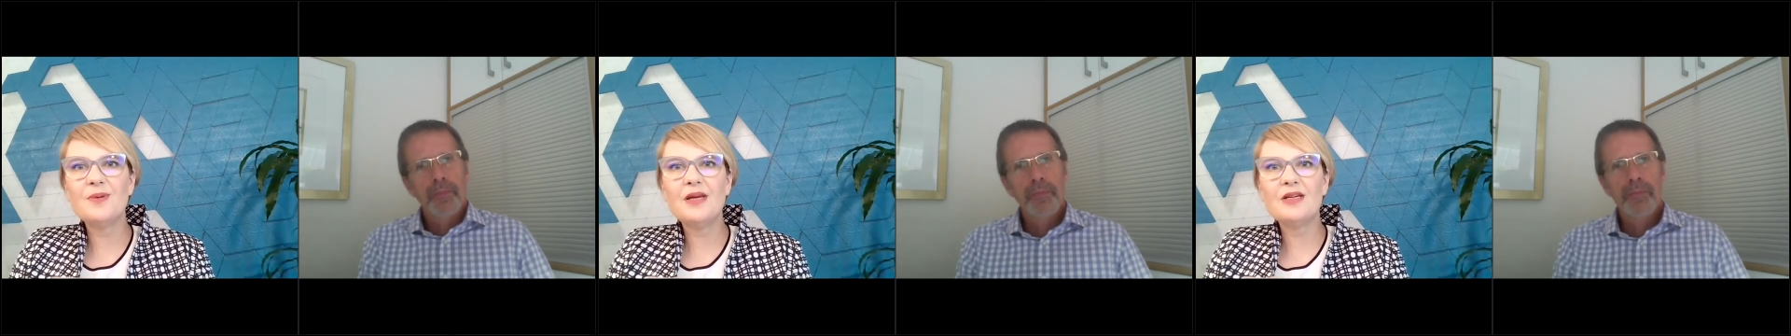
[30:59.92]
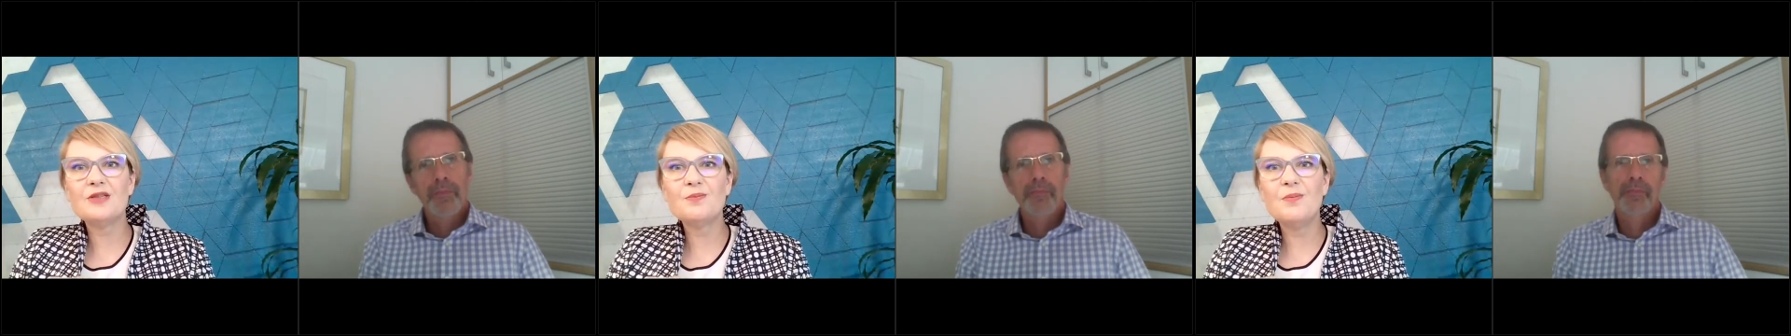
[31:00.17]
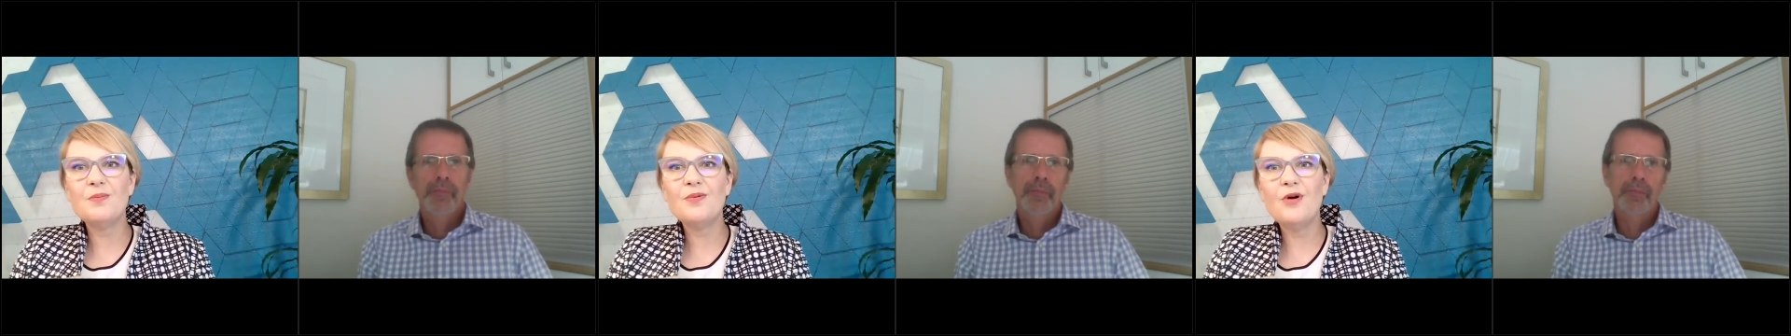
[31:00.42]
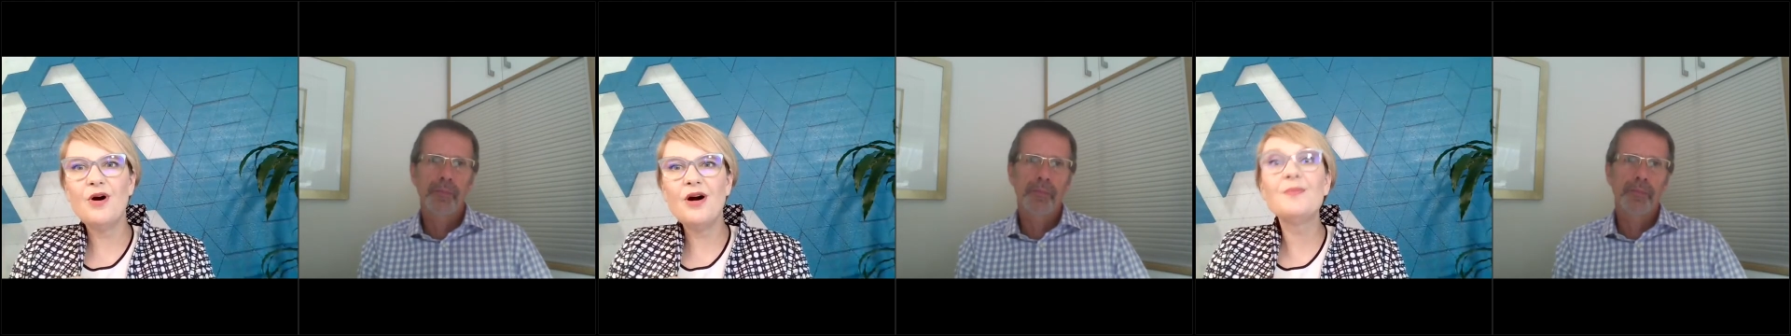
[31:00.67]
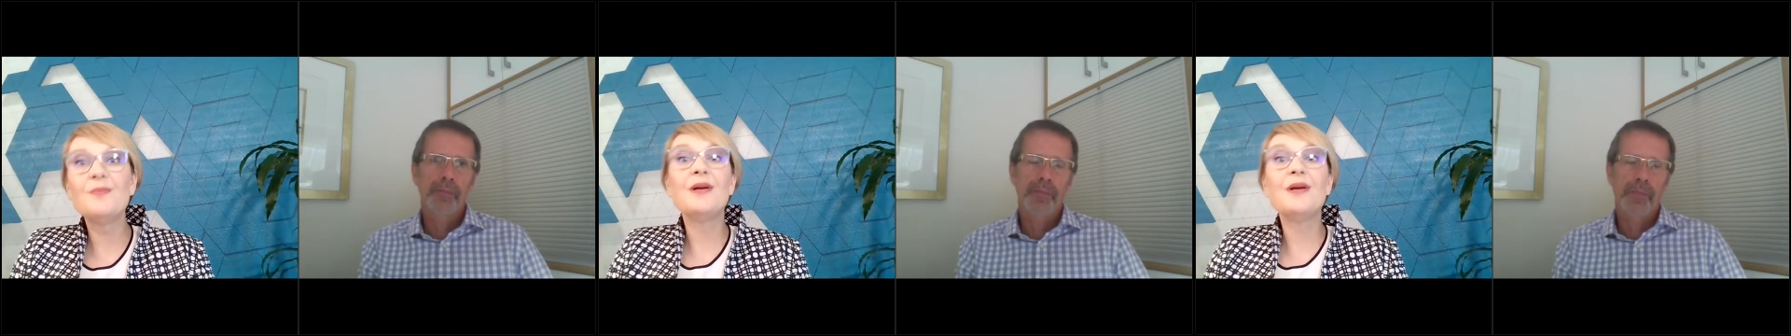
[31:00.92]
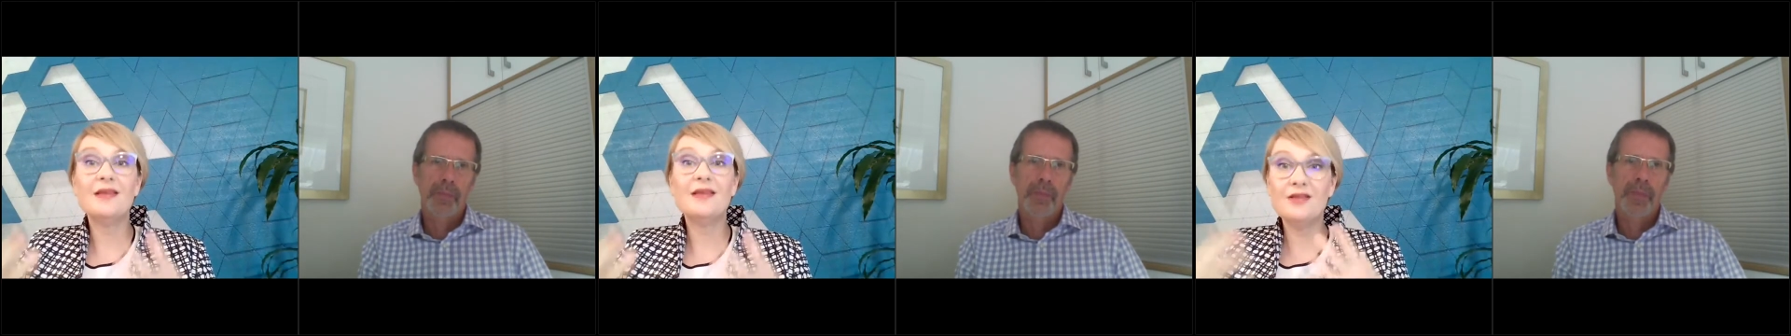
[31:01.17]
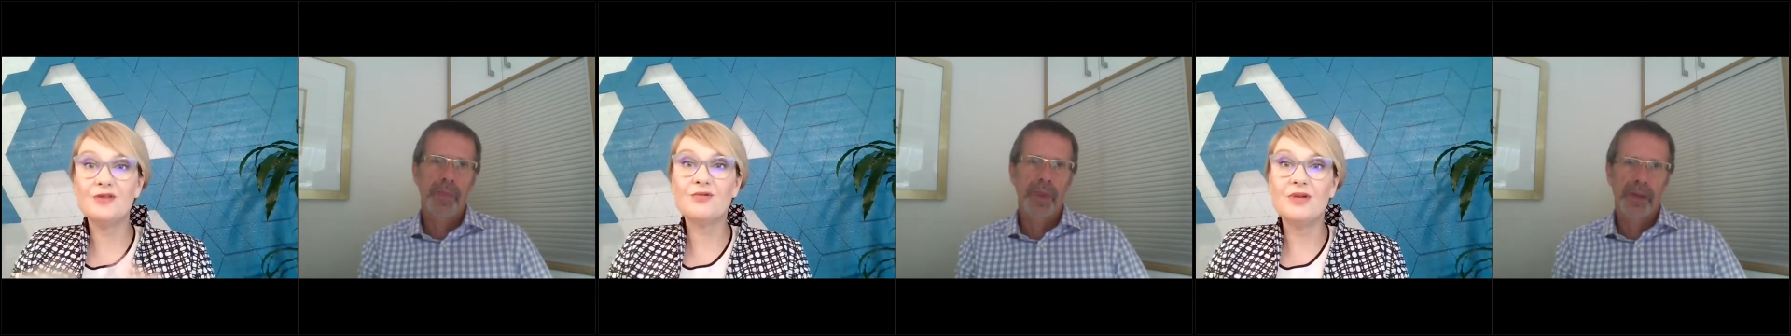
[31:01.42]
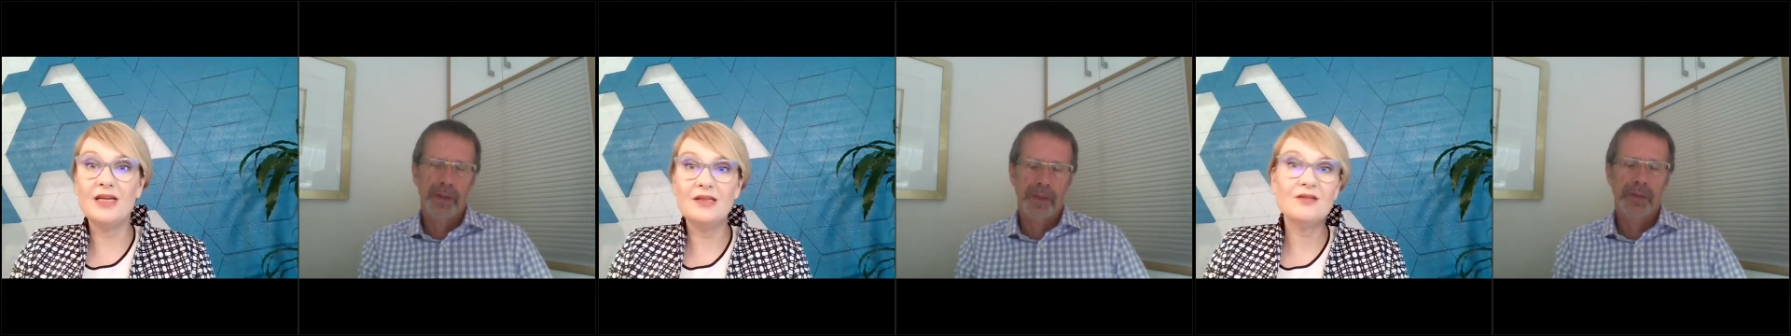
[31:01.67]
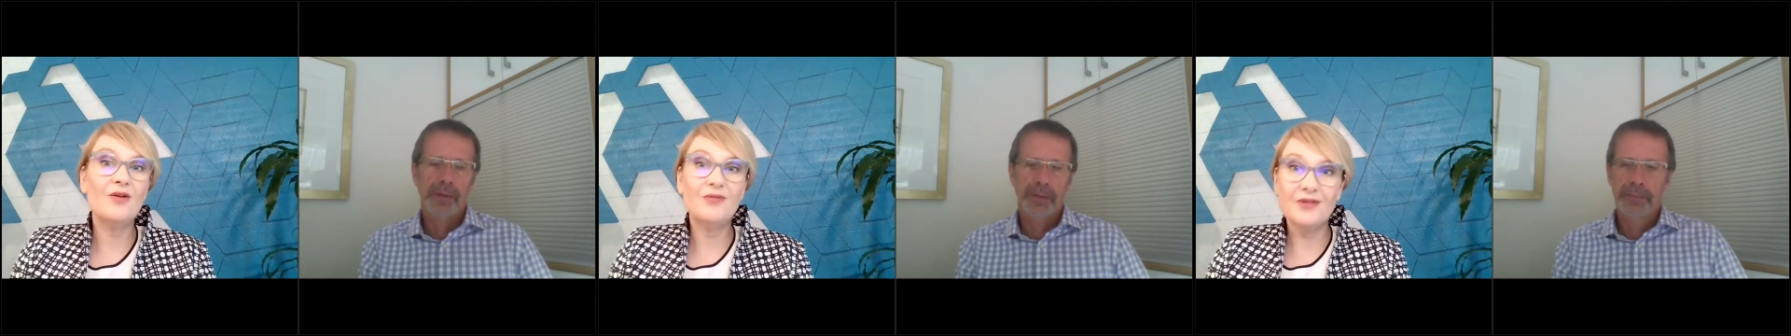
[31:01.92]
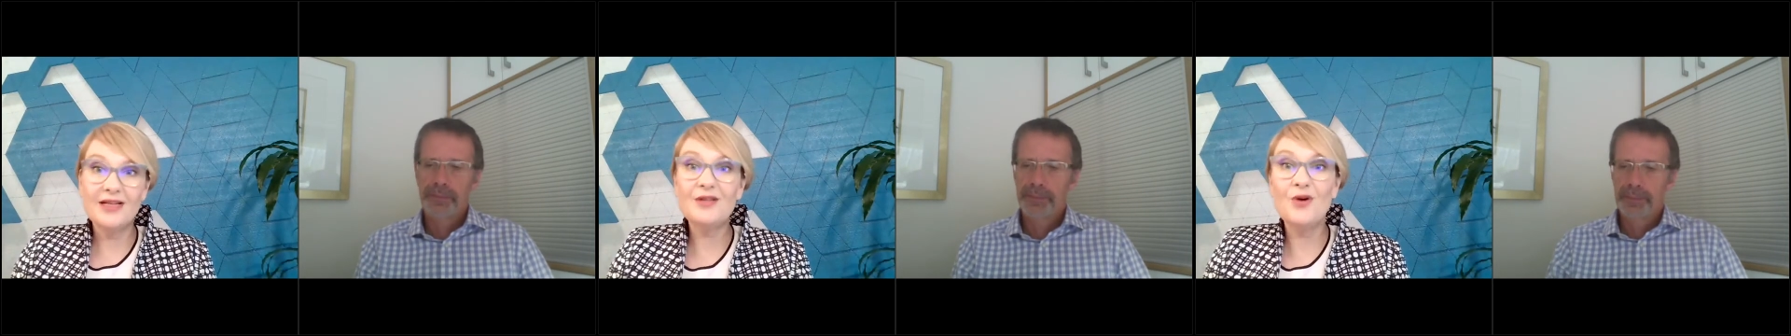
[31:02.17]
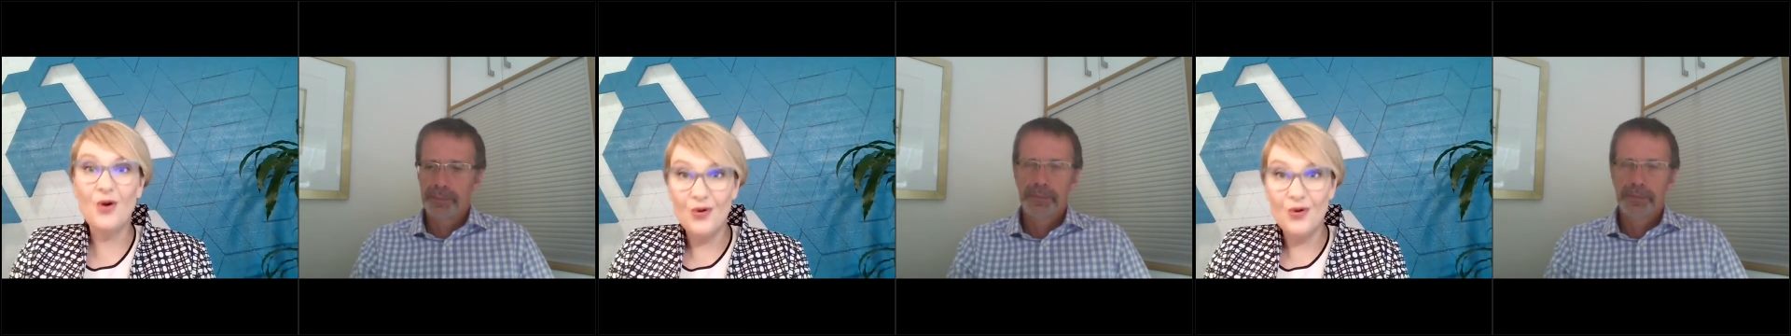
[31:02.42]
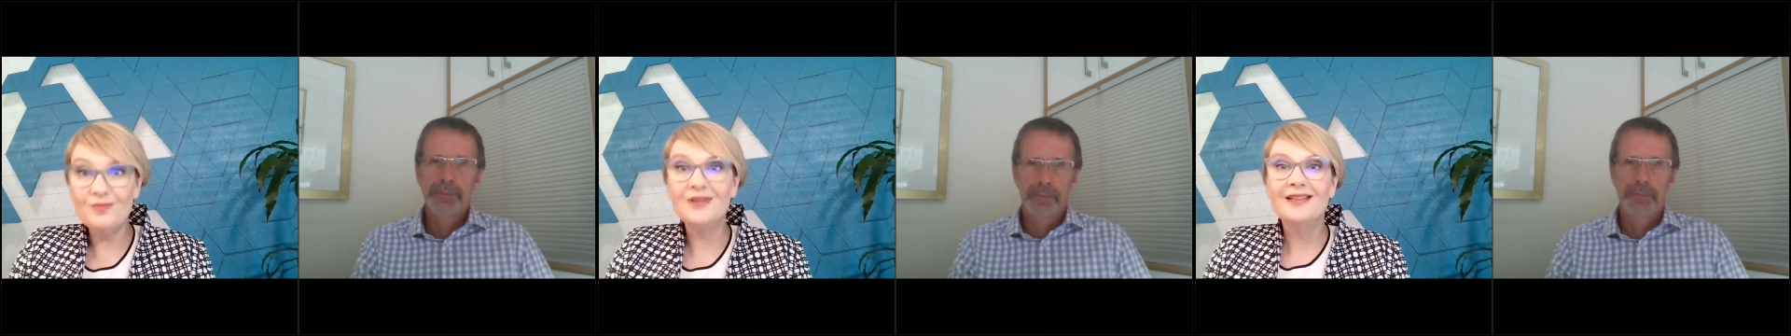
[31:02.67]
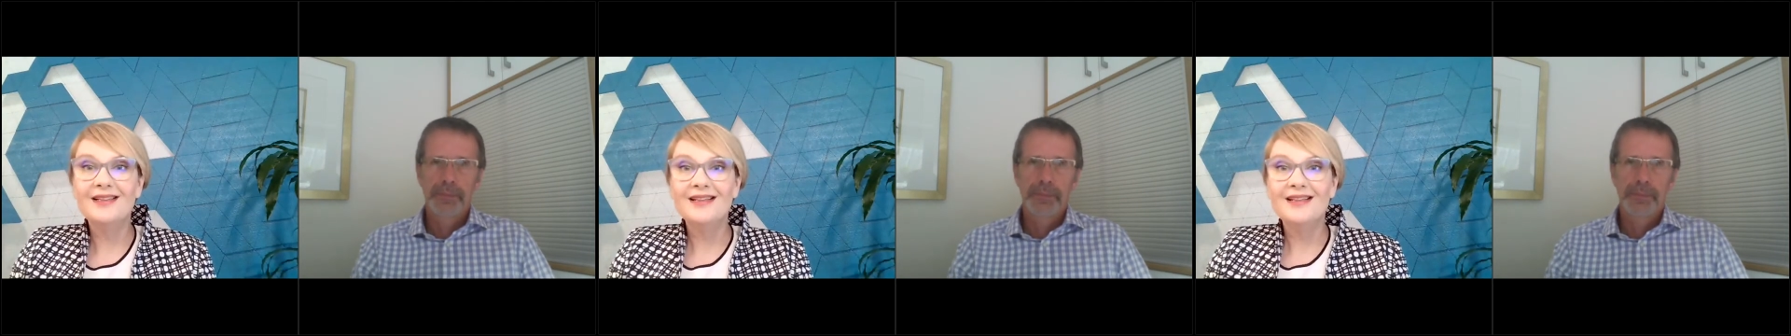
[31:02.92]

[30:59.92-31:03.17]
Speaker 1: because people are behind the screens, often at home.